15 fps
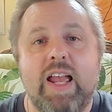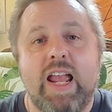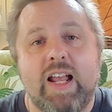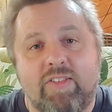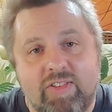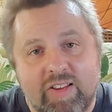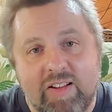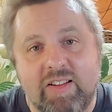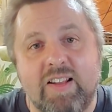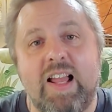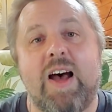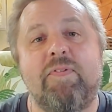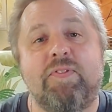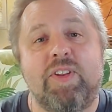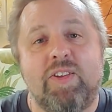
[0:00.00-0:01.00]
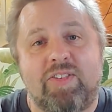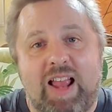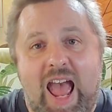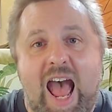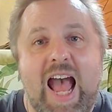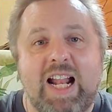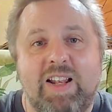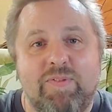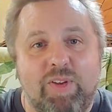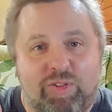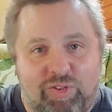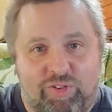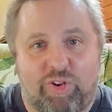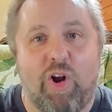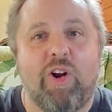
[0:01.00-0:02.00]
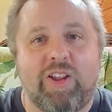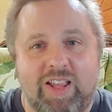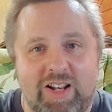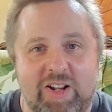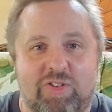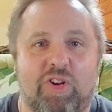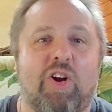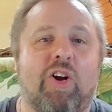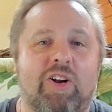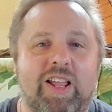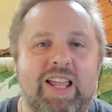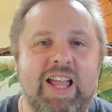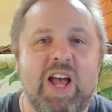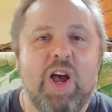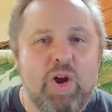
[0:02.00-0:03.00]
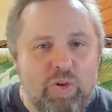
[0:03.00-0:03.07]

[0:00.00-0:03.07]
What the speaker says: it's the leftist activist circuit attorney